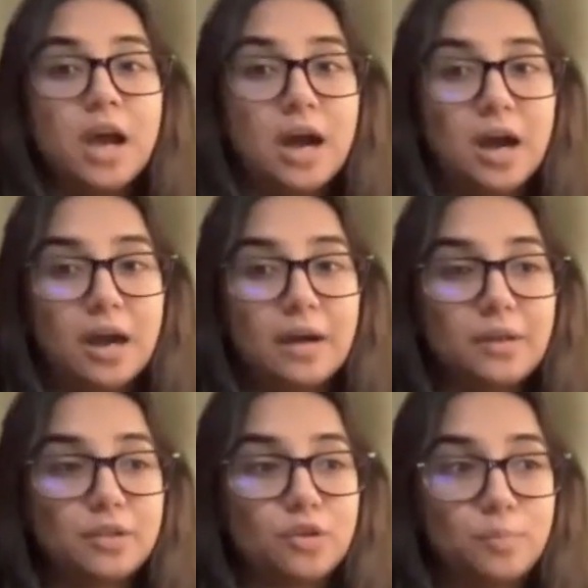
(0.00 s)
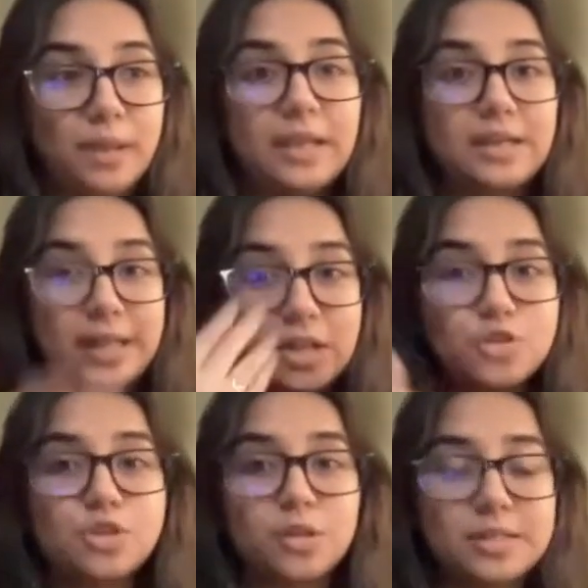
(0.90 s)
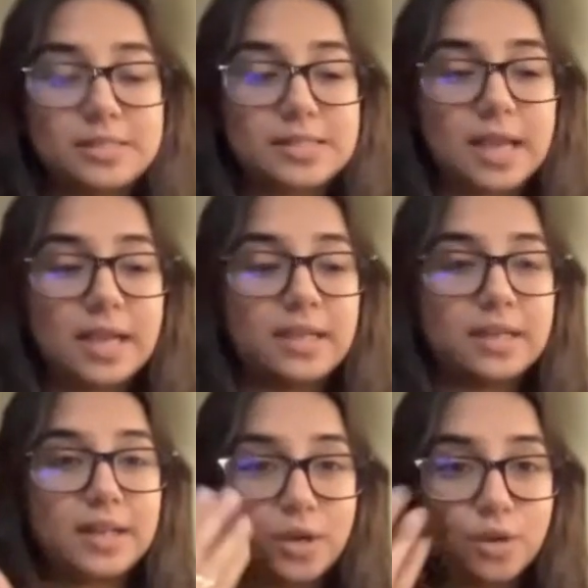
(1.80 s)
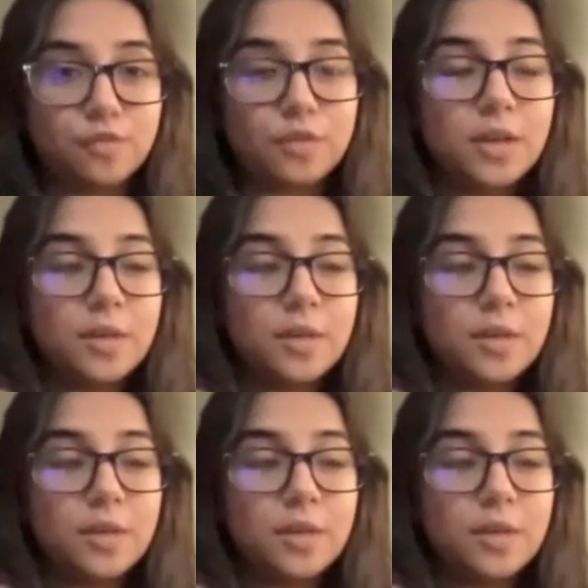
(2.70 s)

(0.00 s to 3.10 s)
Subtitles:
paying attention inside and kind of